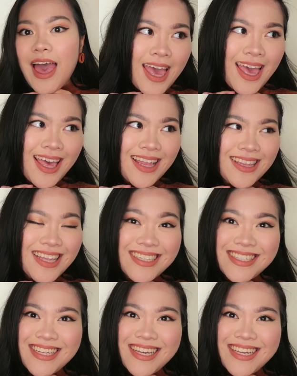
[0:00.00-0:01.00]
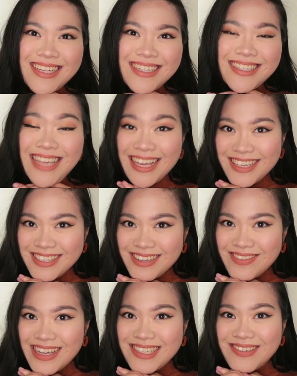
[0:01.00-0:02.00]
and that's it. Thank you
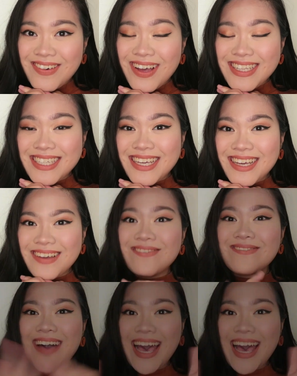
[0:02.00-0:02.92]
so much for watching.